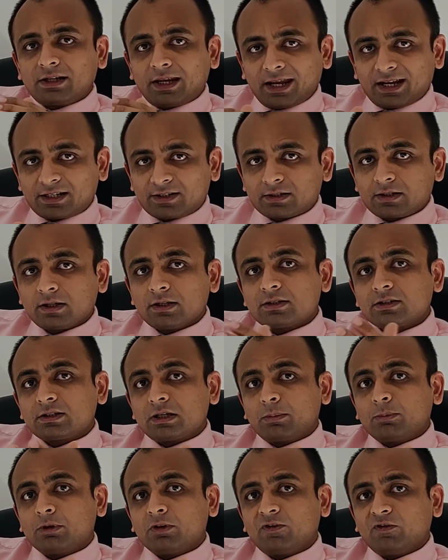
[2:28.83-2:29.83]
takes
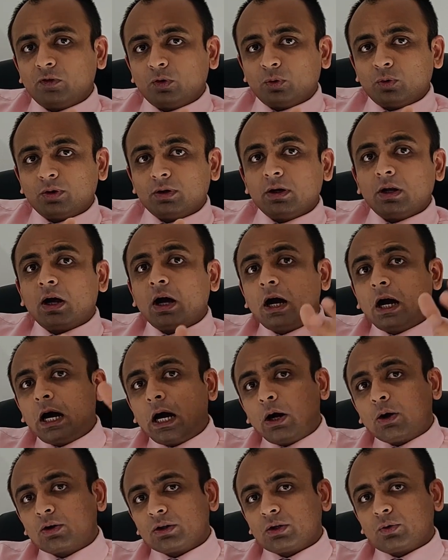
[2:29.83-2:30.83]
some of the fluid
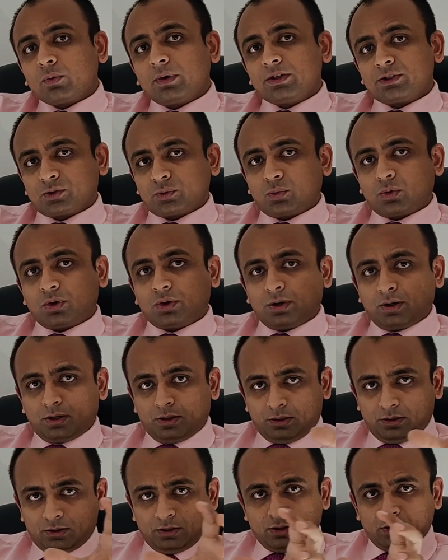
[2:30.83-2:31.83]
out of the
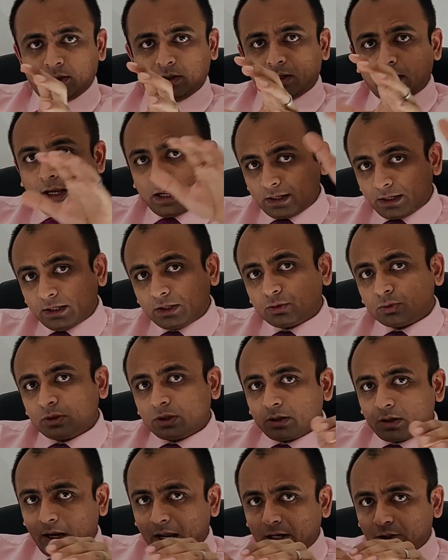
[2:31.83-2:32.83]
reservoir and into
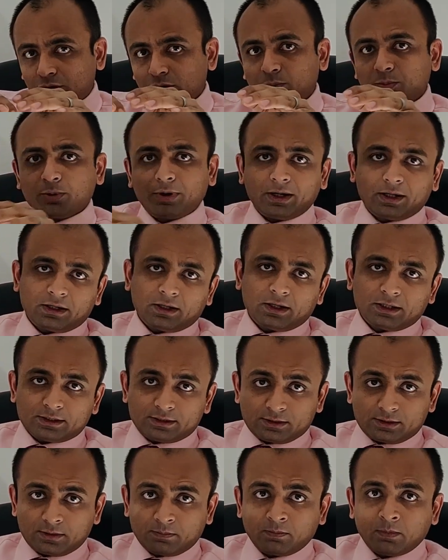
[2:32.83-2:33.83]
the actual brake
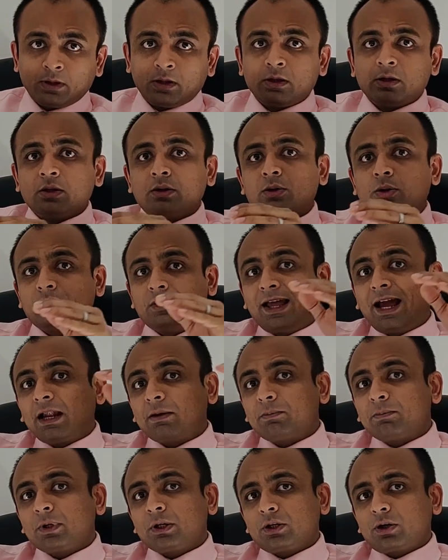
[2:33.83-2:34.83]
lines. So
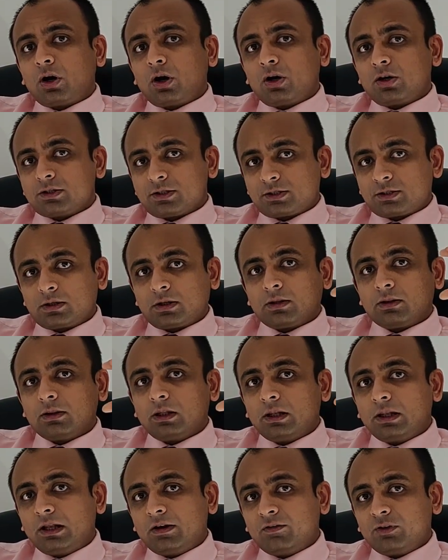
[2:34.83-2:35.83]
that may cause
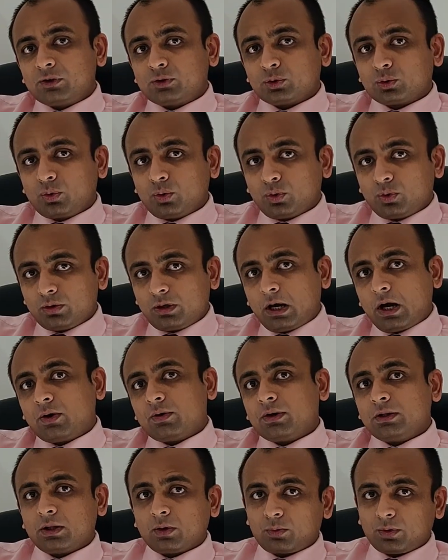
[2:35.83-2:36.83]
the level to go
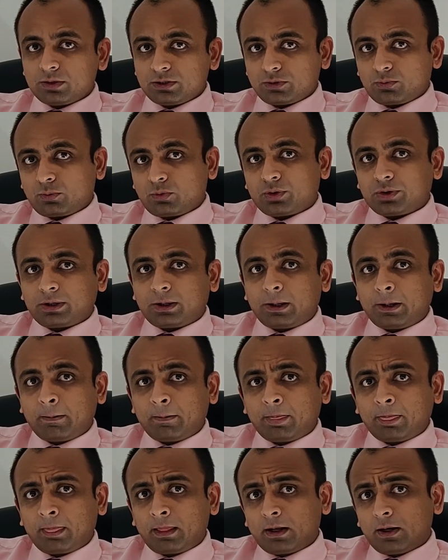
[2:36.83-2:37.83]
down in the reservoir.
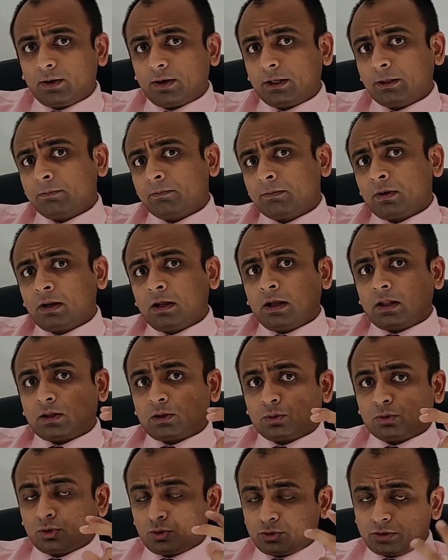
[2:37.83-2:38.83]
Alright,
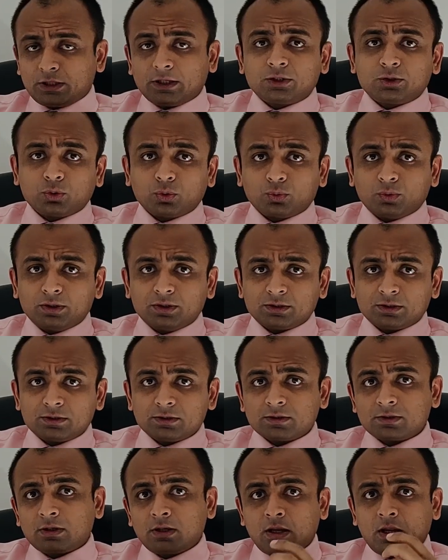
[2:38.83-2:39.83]
so those are the two
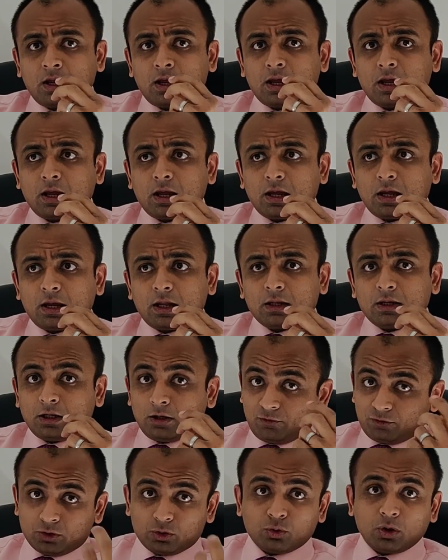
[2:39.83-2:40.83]
reasons, and
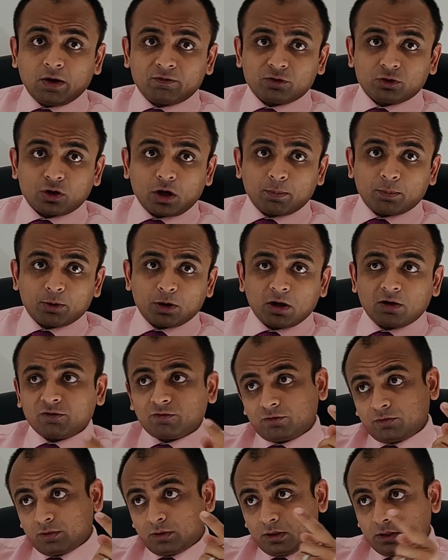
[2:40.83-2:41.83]
if you do have to top it
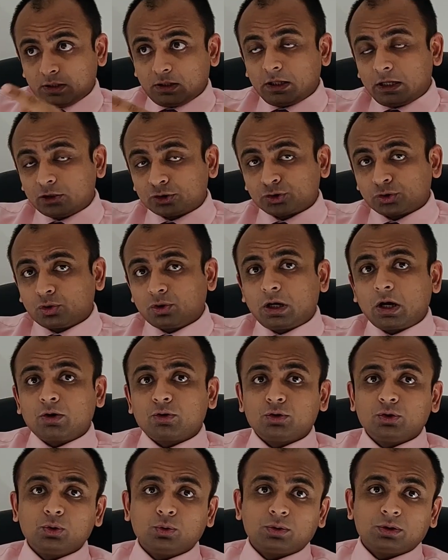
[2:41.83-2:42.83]
off, I'll show you
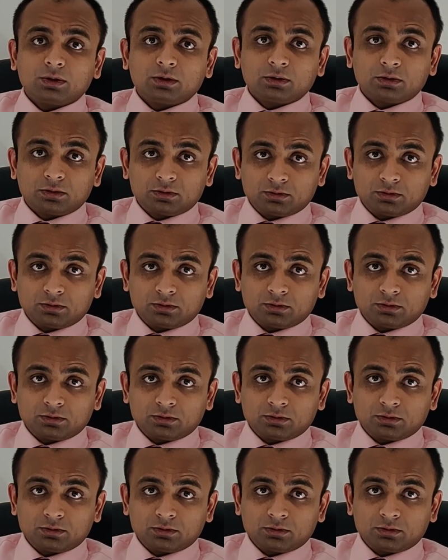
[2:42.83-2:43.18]
how to do it.